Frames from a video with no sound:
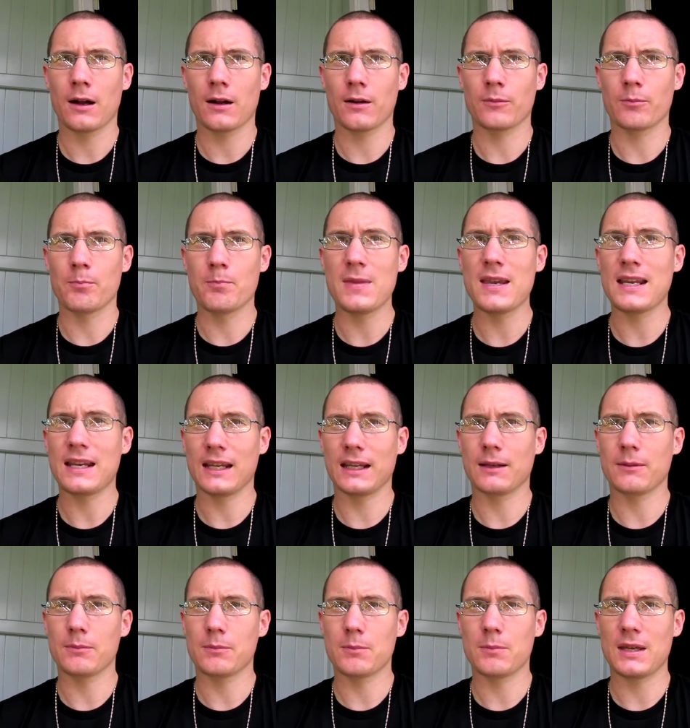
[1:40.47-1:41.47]

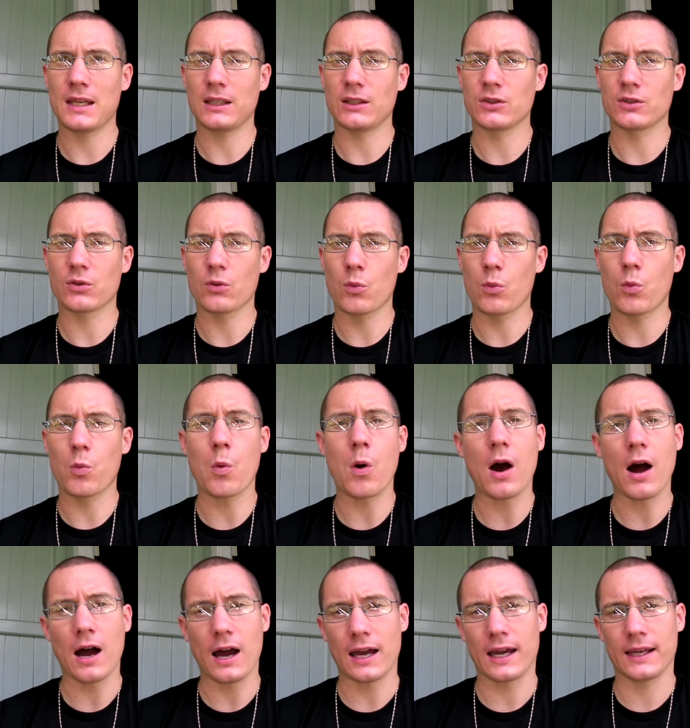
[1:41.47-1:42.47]
Meaning means
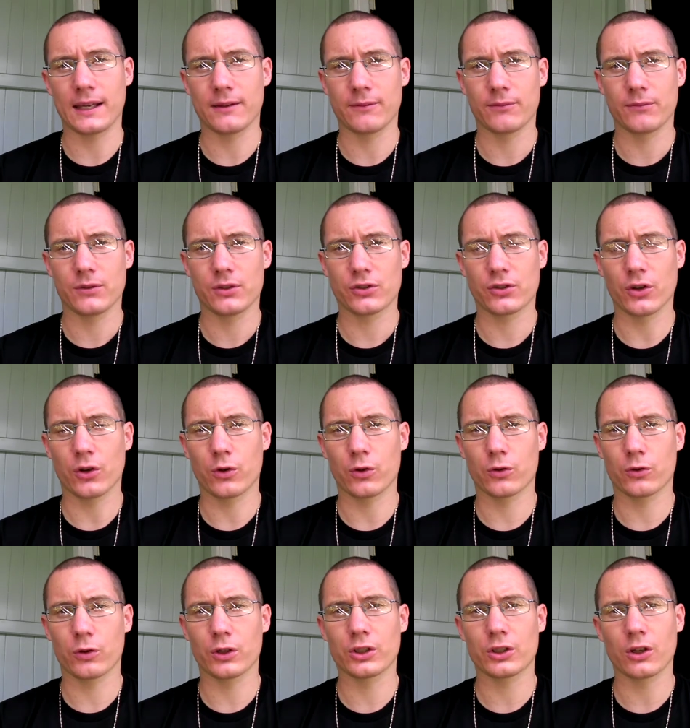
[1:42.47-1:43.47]
why. So
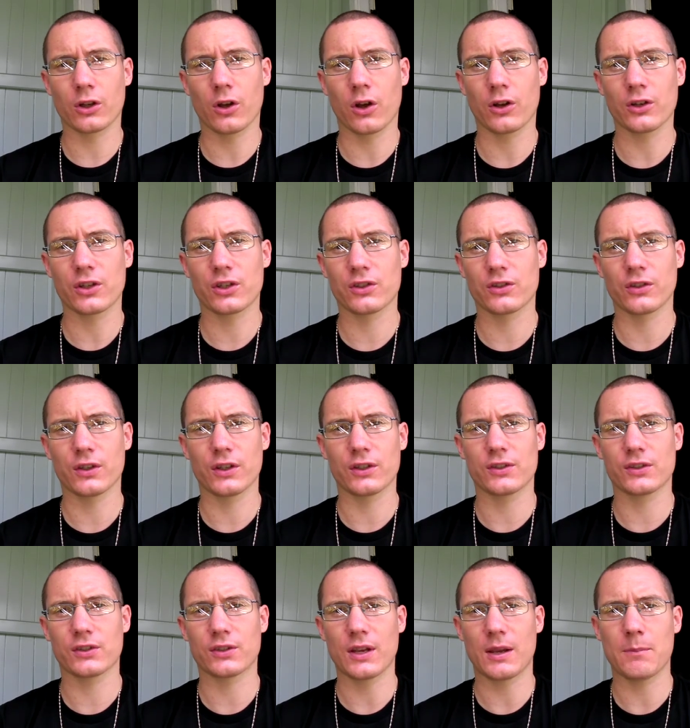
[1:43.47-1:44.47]
Krishna
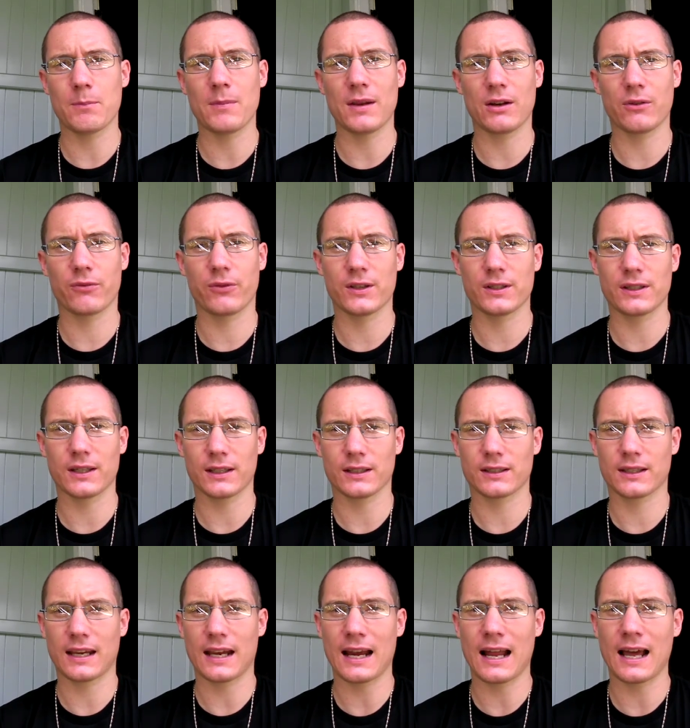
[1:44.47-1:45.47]
consciousness
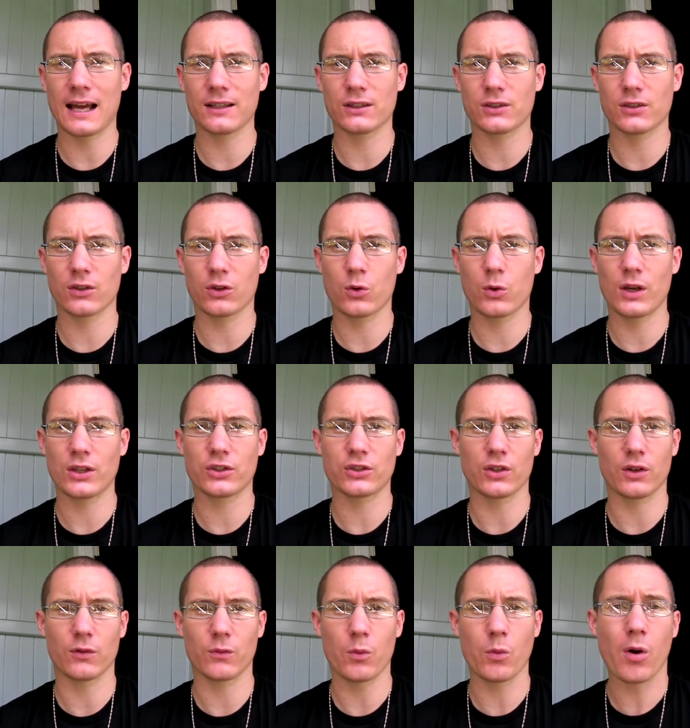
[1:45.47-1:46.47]
metaphysics can answer the
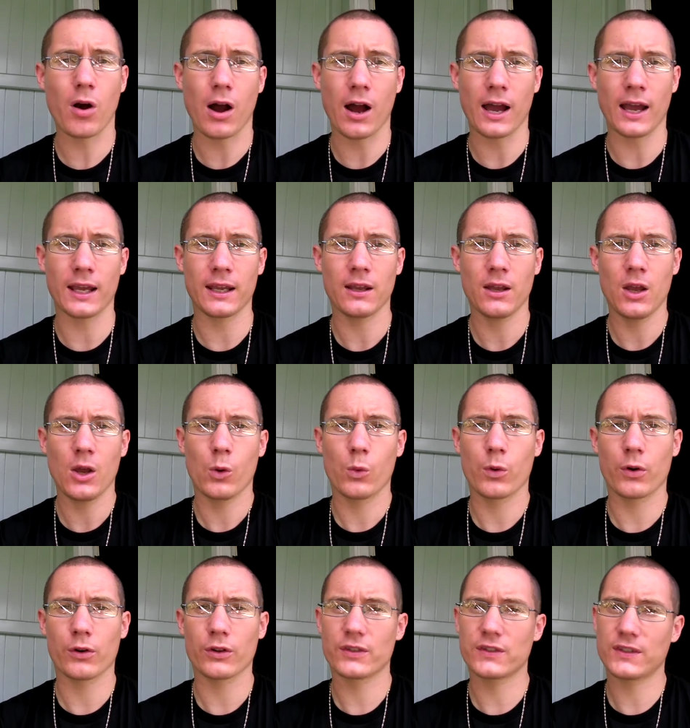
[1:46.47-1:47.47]
question of why,
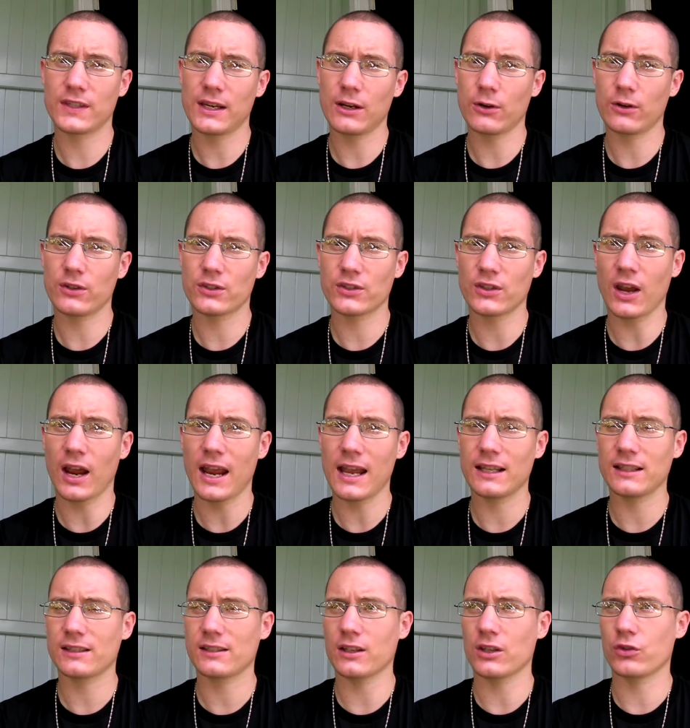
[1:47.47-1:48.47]
whereas
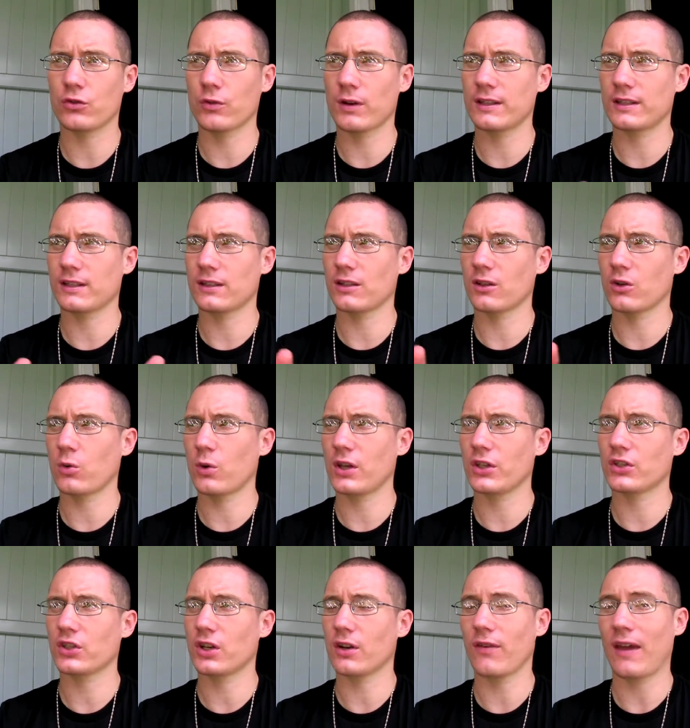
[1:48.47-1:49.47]
science addresses the
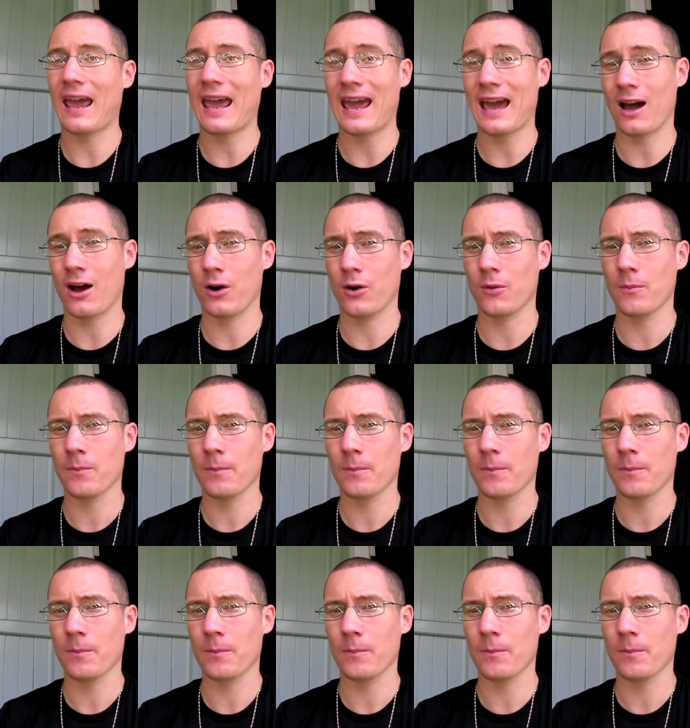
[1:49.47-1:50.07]
question of how.